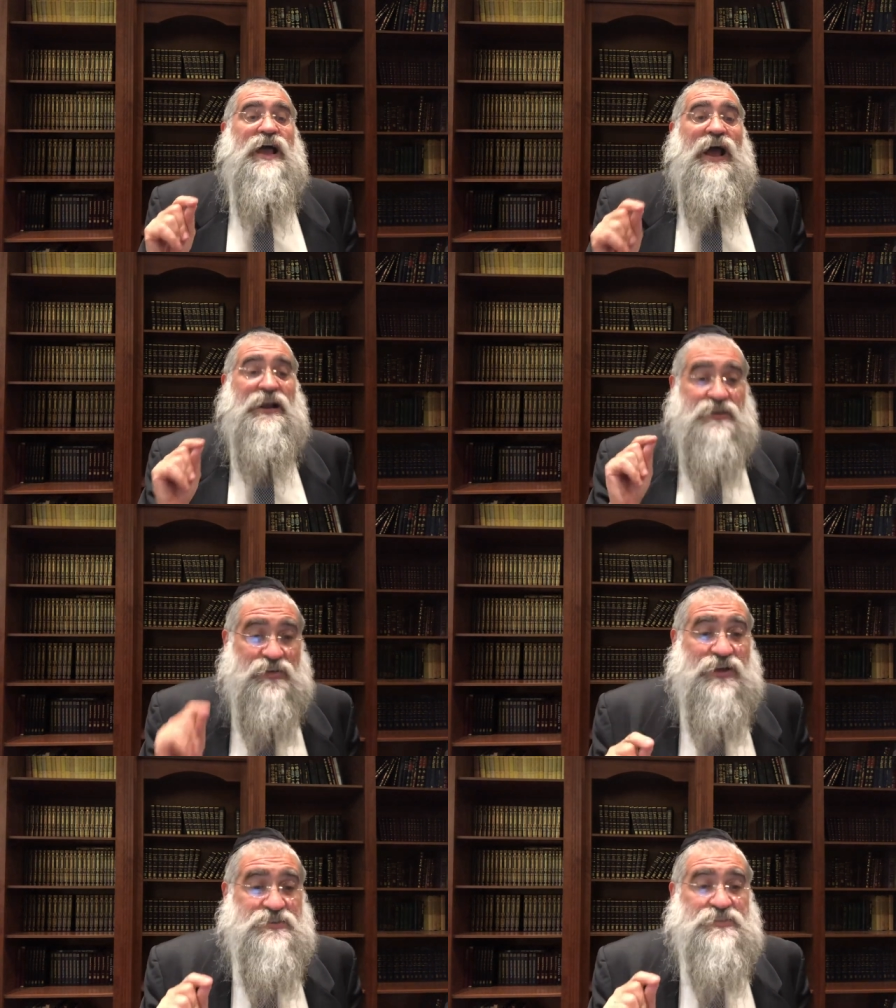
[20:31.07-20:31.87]
and he
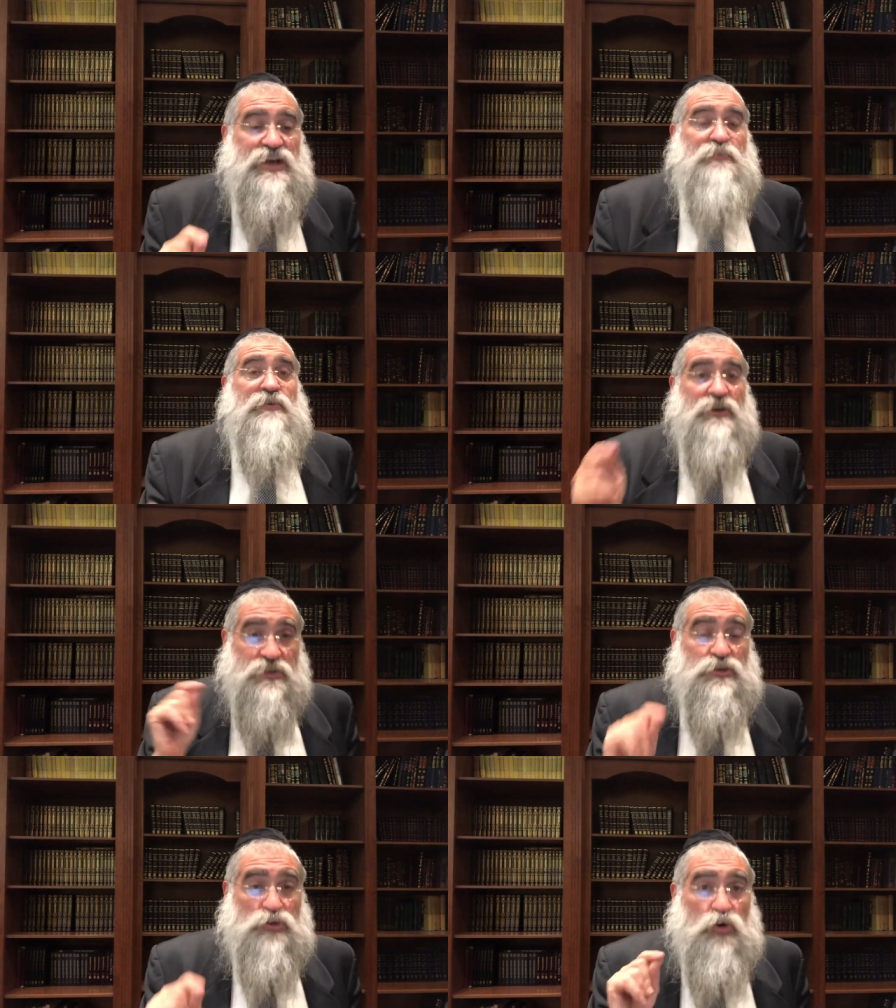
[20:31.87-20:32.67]
tells them
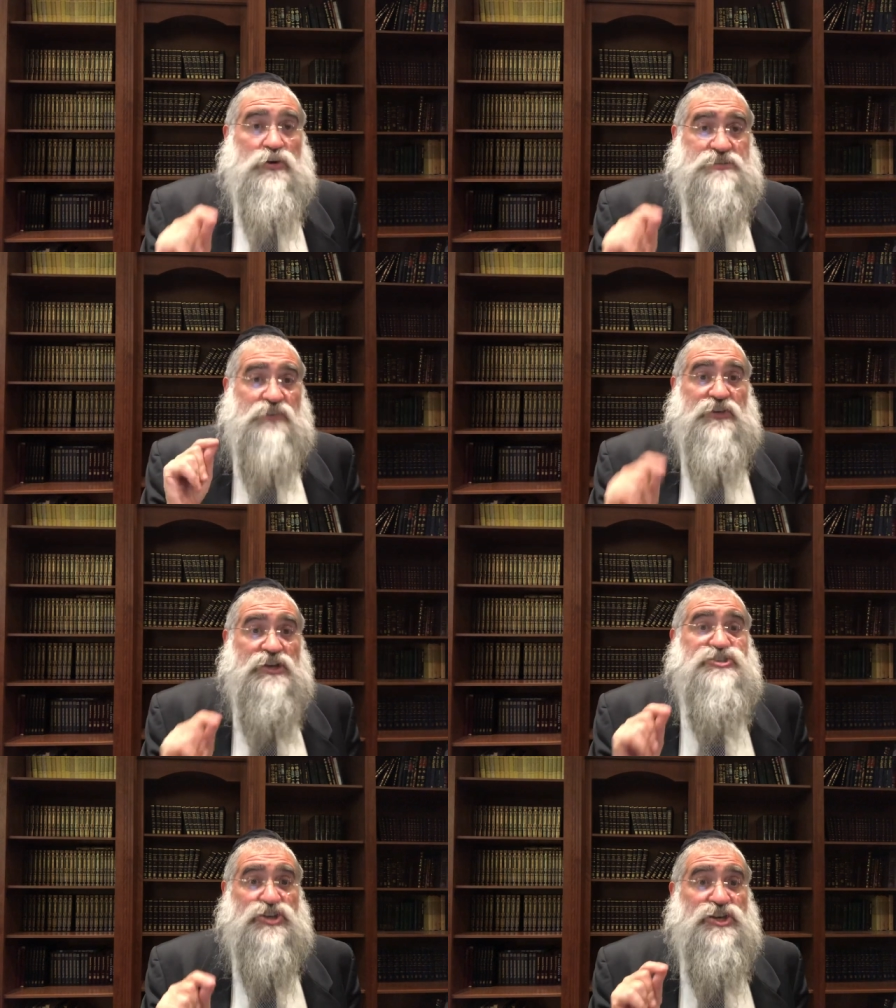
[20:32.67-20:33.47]
the laws of
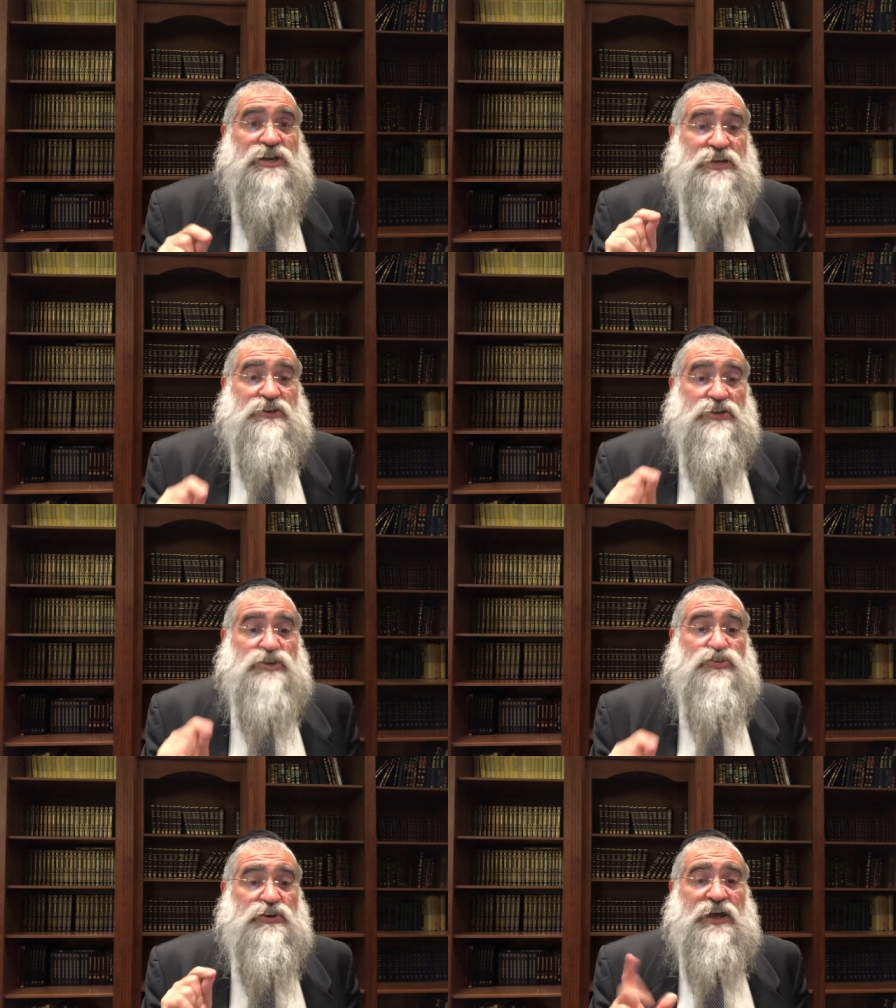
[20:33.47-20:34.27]
Ishki
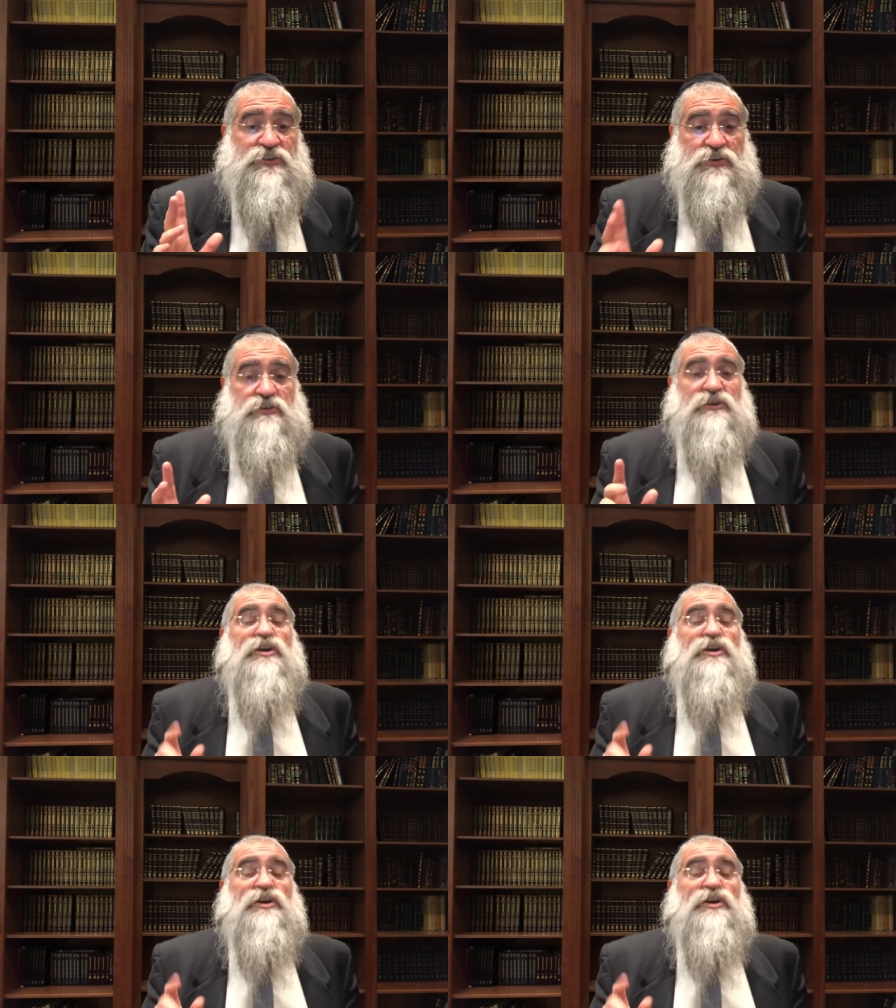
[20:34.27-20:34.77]
Yidur Neder,